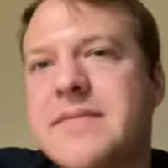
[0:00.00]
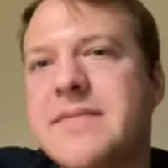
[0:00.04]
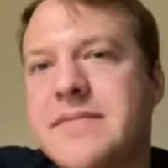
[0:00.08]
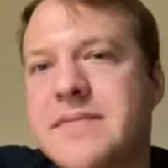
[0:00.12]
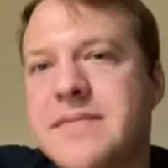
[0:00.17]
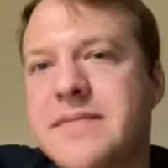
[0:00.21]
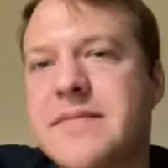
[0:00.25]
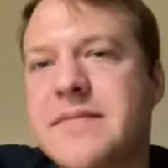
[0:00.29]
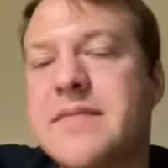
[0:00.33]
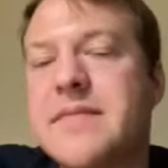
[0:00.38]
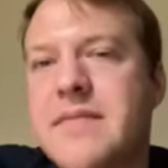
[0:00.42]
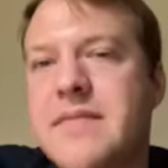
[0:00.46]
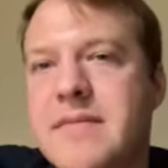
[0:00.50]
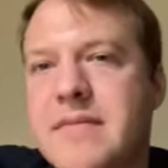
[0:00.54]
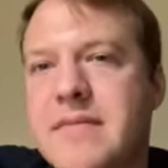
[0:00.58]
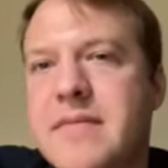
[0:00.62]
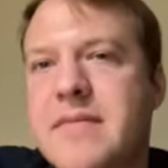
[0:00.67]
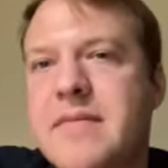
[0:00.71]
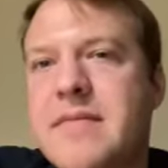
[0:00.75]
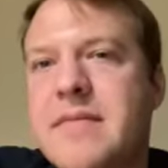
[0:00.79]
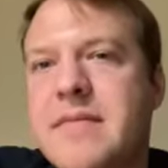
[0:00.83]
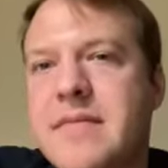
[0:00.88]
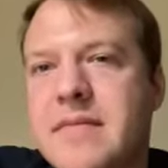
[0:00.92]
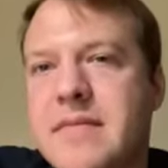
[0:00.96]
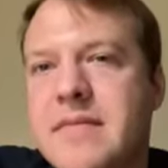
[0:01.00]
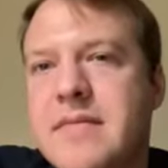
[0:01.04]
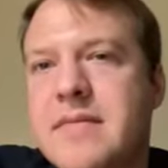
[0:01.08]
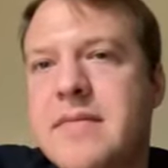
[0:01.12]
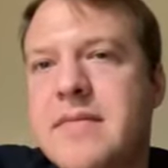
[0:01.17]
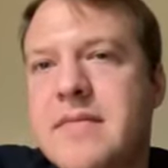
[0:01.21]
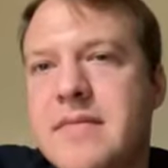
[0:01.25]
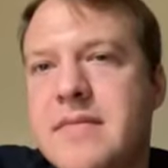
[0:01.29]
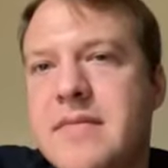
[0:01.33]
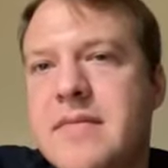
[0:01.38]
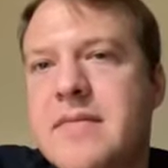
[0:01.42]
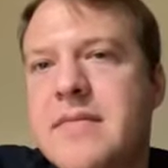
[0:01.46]
other person
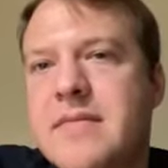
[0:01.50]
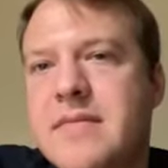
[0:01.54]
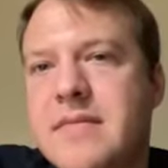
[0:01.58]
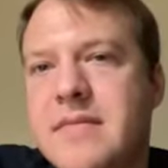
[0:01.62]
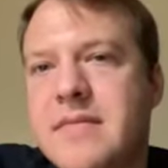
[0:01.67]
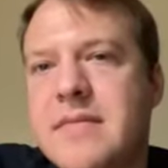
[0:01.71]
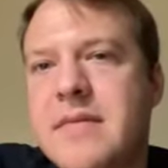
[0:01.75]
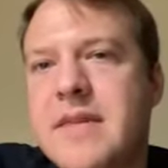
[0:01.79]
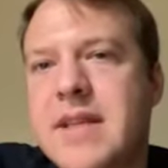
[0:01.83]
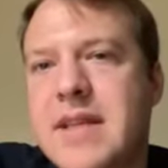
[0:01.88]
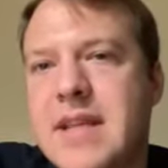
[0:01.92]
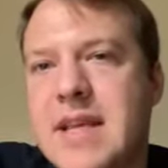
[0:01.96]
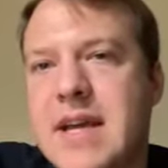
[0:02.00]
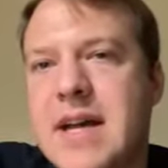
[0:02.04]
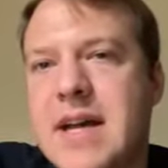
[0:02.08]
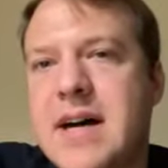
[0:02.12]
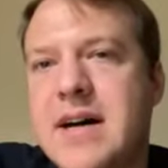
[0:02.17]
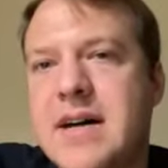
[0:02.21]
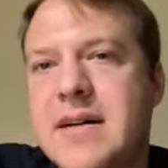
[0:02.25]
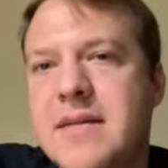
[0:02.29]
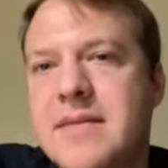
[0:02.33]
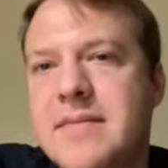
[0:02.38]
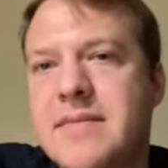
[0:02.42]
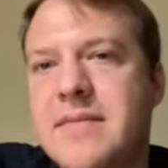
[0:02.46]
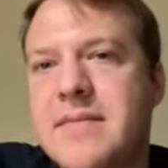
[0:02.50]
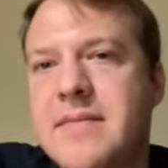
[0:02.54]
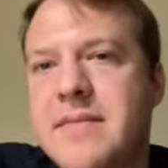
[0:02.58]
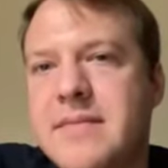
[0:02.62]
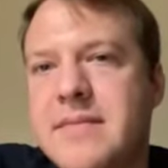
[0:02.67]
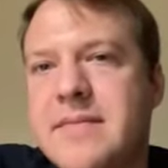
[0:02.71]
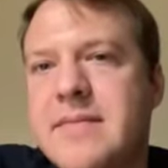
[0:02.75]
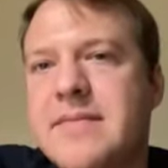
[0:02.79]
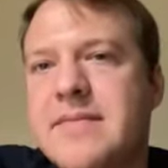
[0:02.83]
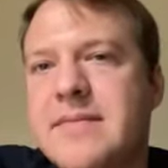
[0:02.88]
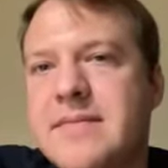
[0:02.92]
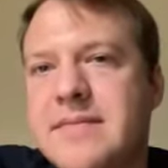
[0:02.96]
that
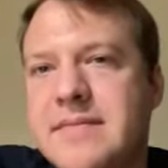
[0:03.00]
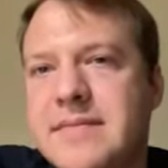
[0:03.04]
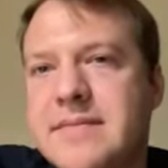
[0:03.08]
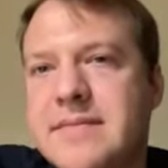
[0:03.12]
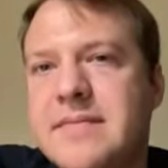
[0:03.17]
wrote